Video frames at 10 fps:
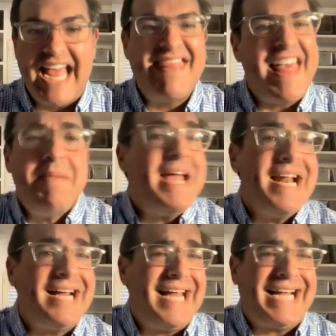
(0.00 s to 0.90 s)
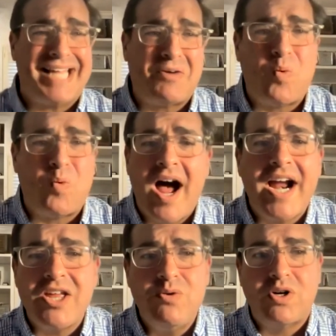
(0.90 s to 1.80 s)
And they may not like it. Like,
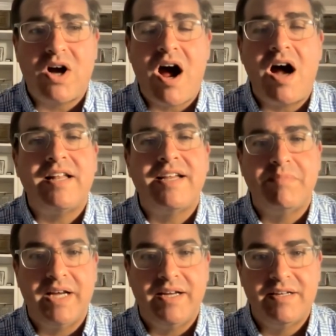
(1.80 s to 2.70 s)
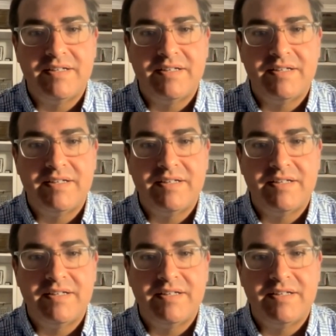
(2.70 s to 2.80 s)
why are you calling me?